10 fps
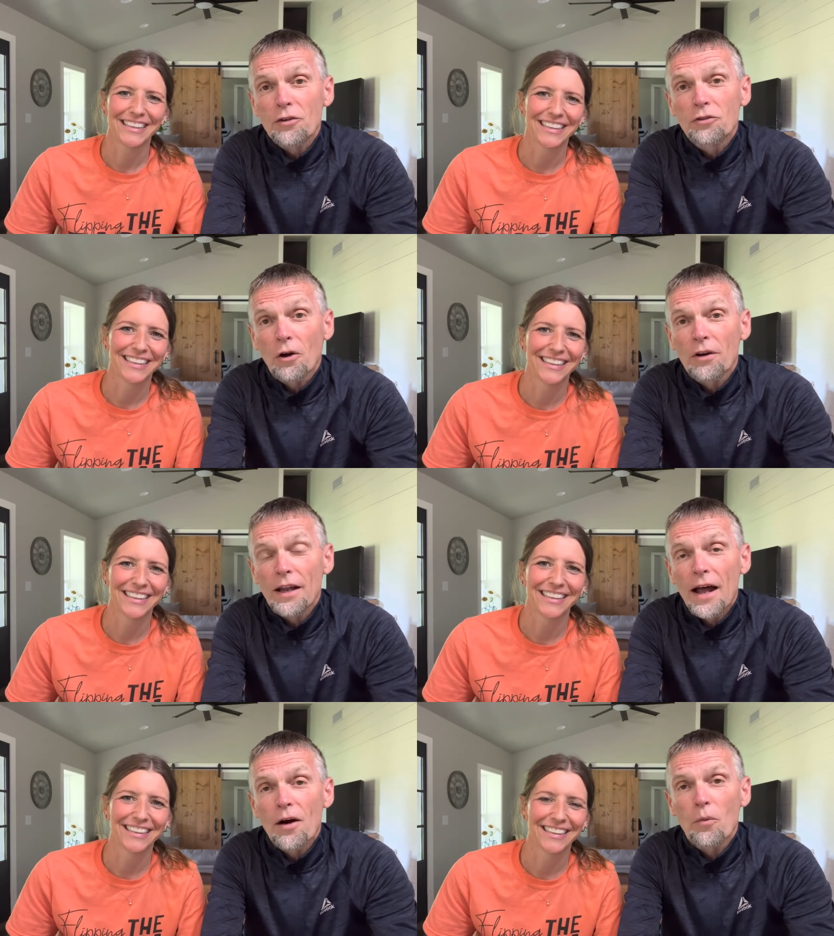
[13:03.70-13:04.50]

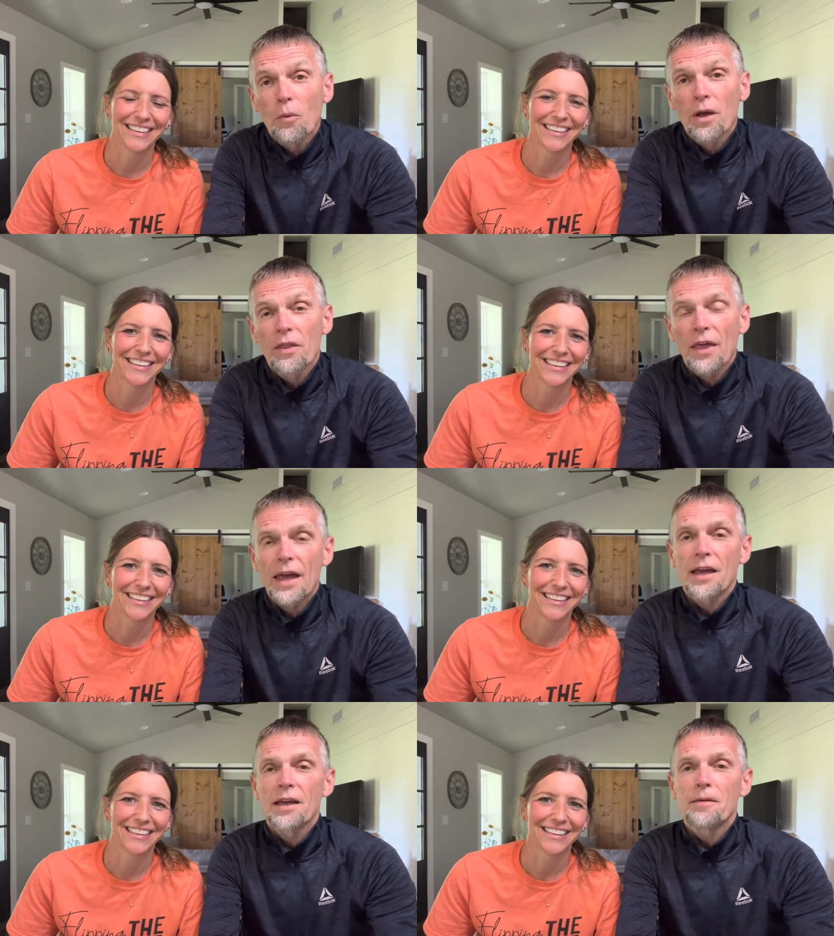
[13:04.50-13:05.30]
Speaker 1: started out with
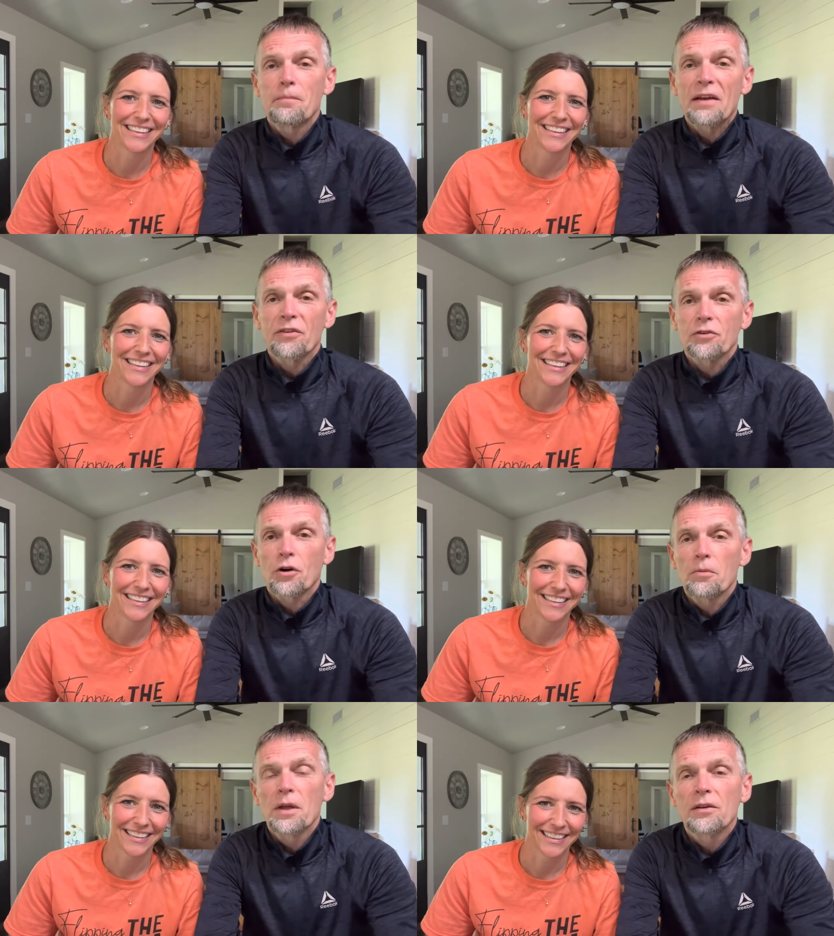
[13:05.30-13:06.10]
a benefit
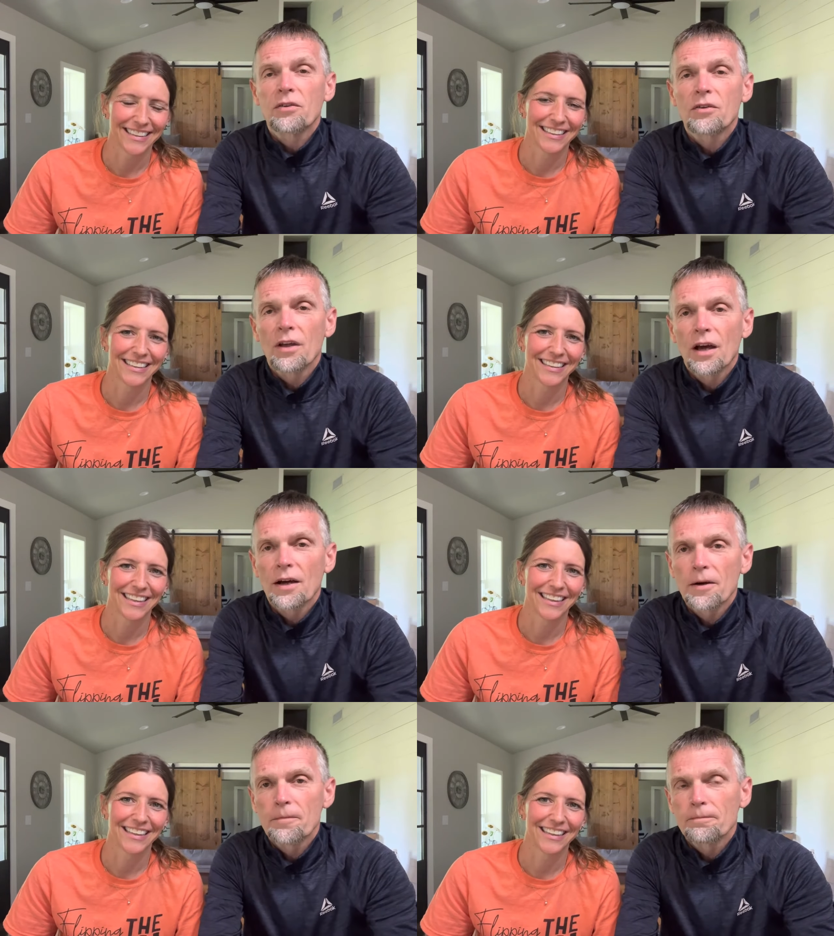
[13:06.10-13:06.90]
tournament
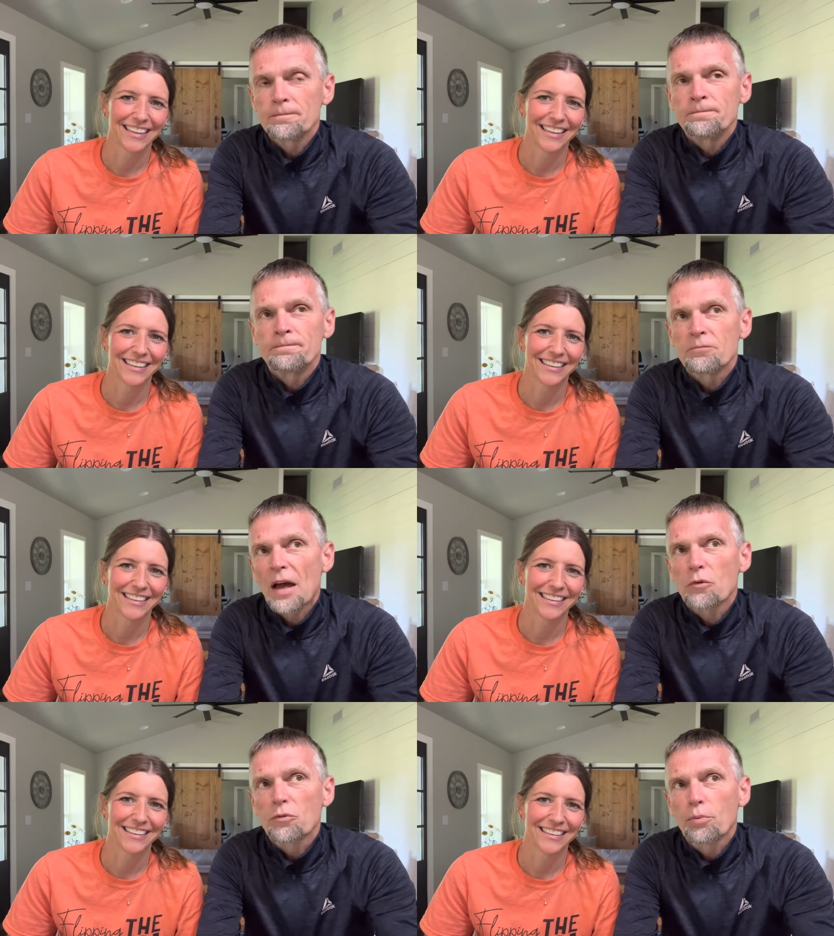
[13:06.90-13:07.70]
um,
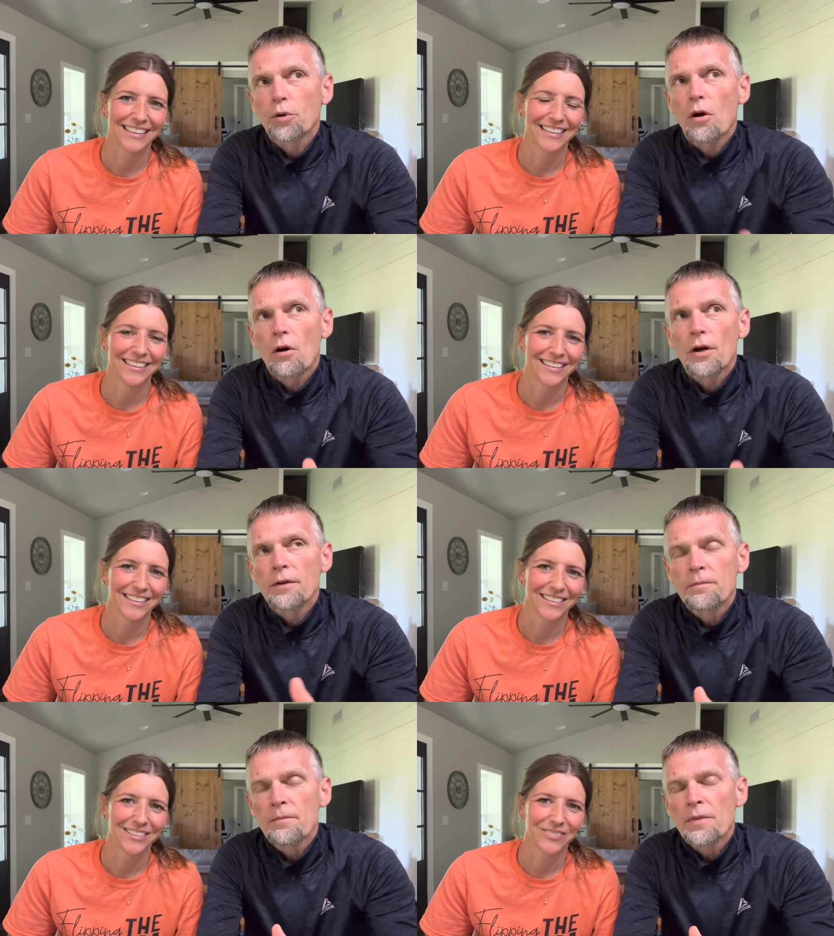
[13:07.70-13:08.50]
that was put
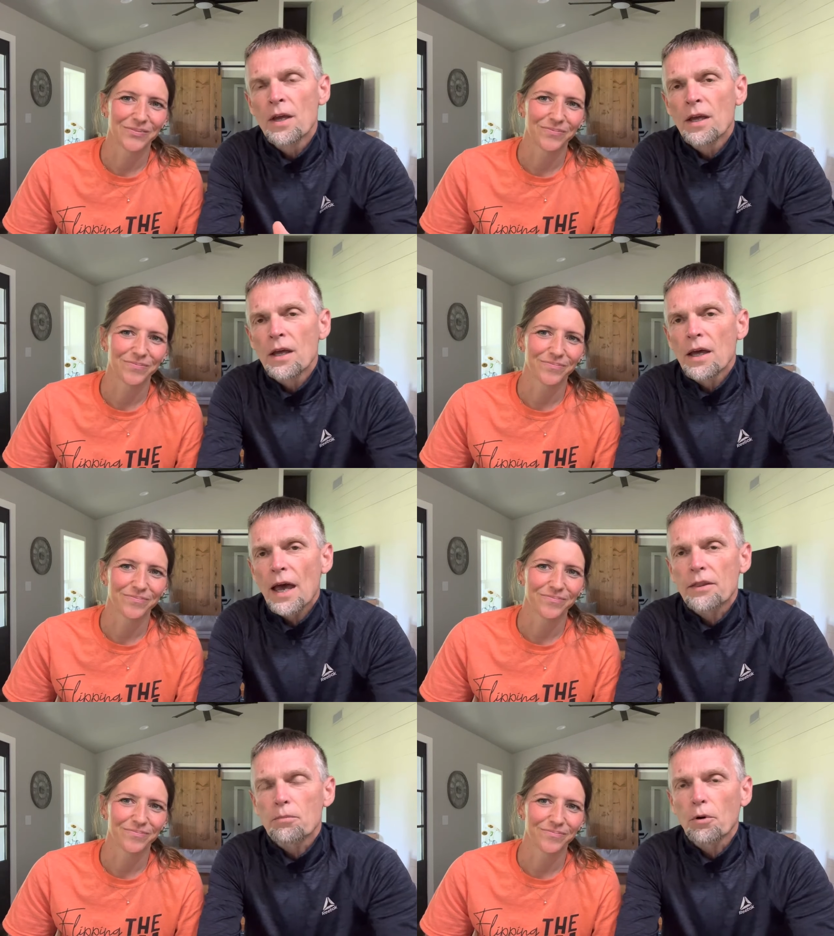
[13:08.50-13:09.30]
on
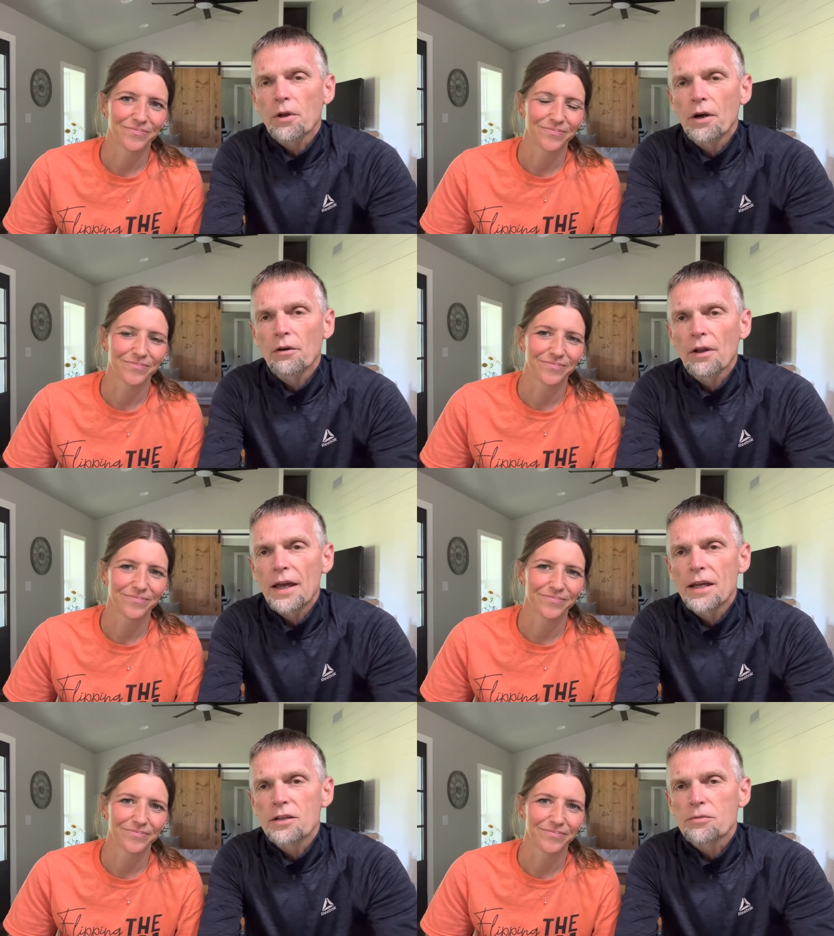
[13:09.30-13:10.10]
at the Broken Arrow
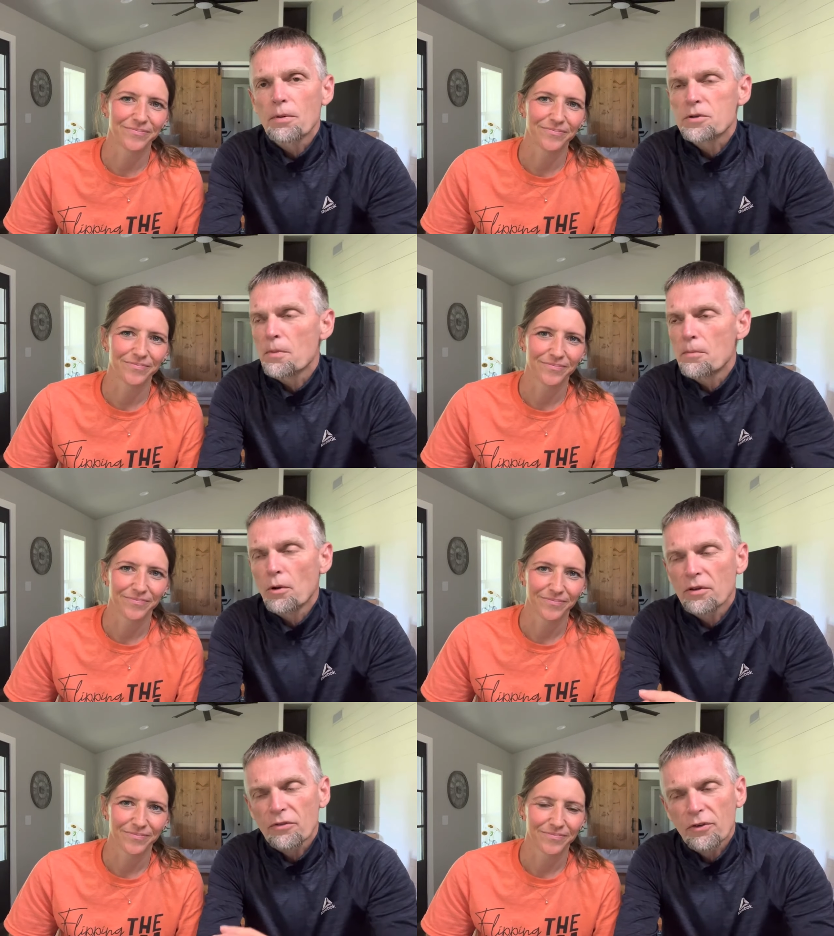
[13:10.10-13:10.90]
Lanes. A bunch of my
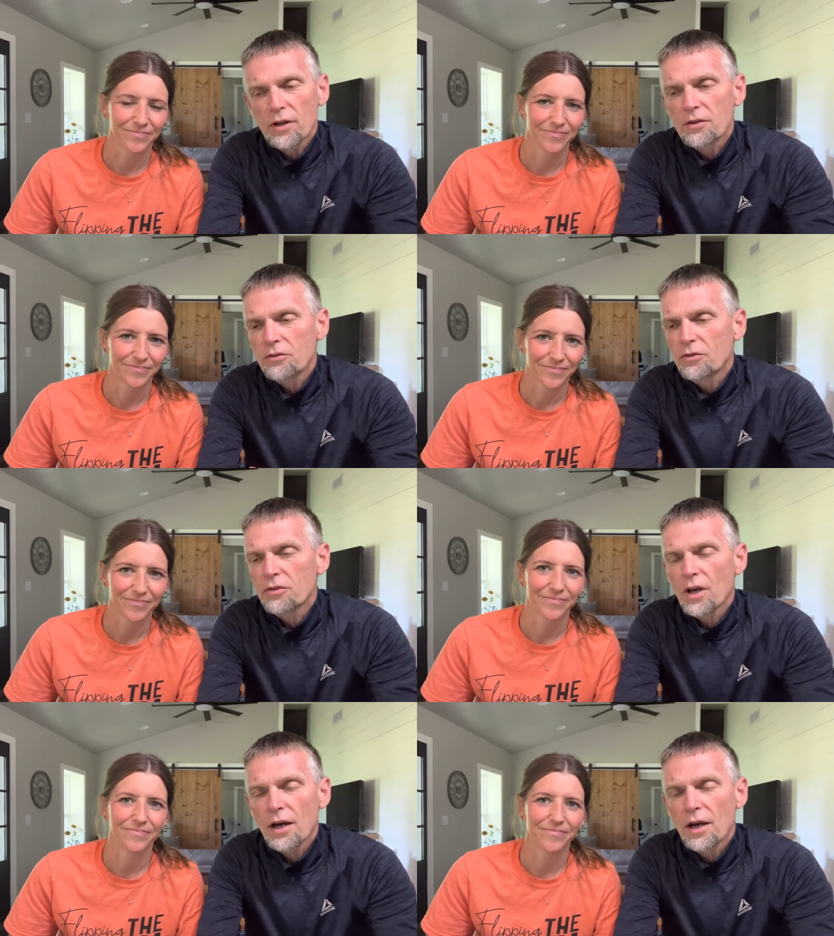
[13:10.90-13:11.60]
bowling friends.